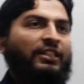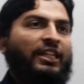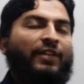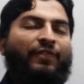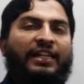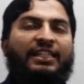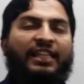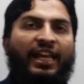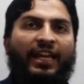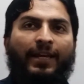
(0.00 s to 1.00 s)
If I
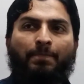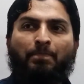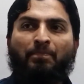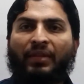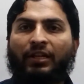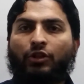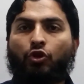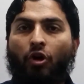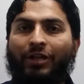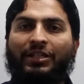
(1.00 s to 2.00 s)
say
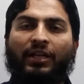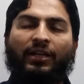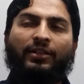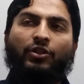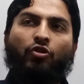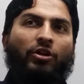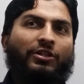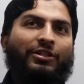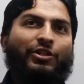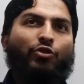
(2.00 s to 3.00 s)
doctor,
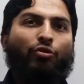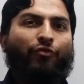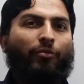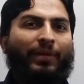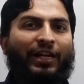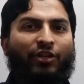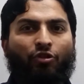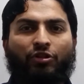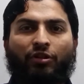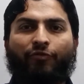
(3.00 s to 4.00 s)
doctor is used for male
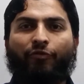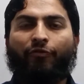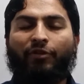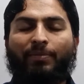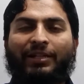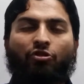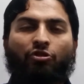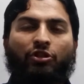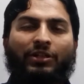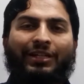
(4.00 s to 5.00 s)
doctor, for female
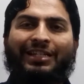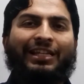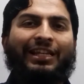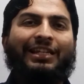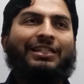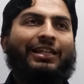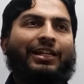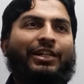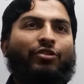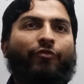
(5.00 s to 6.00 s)
doctor. It's a
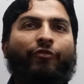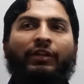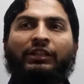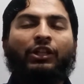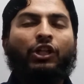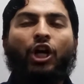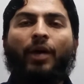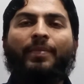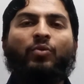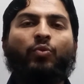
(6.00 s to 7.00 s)
kind of
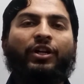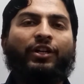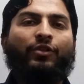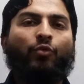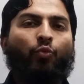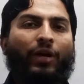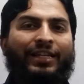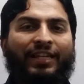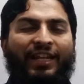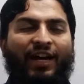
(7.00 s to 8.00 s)
common word
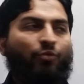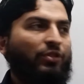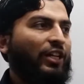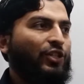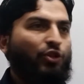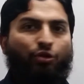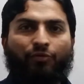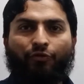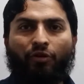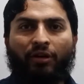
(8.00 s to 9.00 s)
as a noun that is used
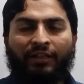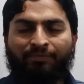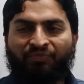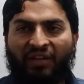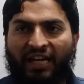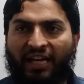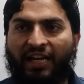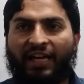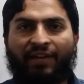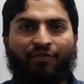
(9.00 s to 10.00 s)
for
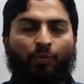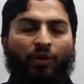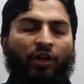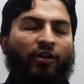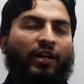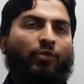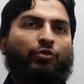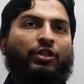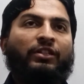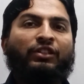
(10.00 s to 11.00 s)
everyone all
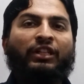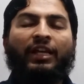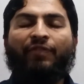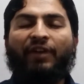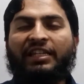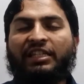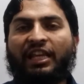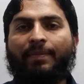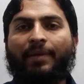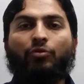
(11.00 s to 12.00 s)
around. If I say
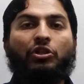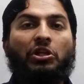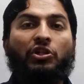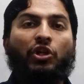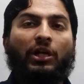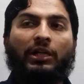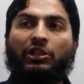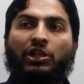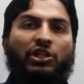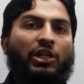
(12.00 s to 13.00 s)
about teacher,
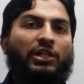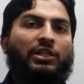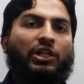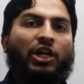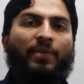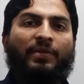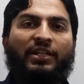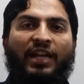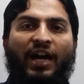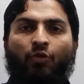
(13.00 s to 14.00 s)
teacher is a common
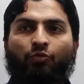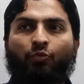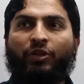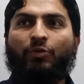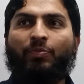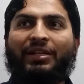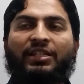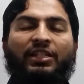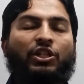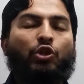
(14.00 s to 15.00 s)
noun, which
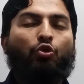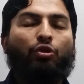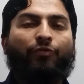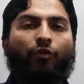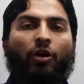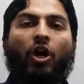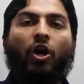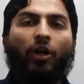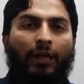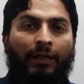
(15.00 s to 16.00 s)
means it is used for
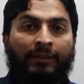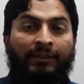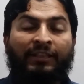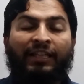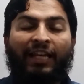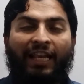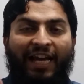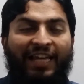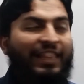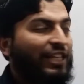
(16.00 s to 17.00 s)
all.
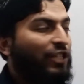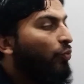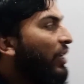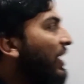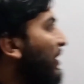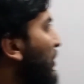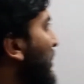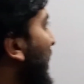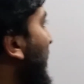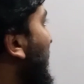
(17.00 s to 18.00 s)
Like this, we
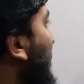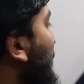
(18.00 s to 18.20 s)
understand